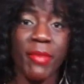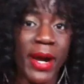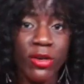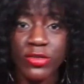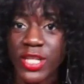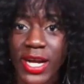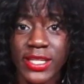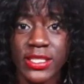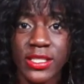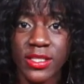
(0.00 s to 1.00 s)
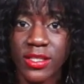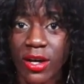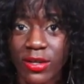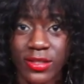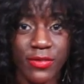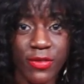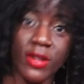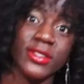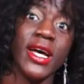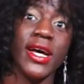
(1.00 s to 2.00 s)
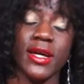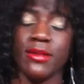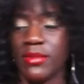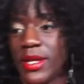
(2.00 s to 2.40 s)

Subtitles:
Michael Jackson songs of all time.